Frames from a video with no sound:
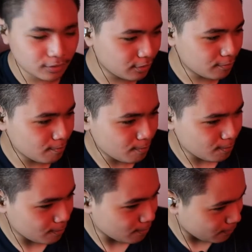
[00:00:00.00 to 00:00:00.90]
It's like,
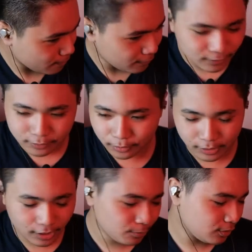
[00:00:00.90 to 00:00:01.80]
no,
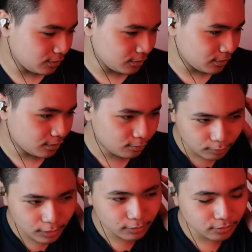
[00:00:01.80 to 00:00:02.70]
I mean,
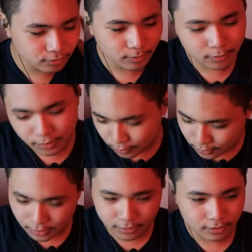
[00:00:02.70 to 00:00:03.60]
well, the drummer is using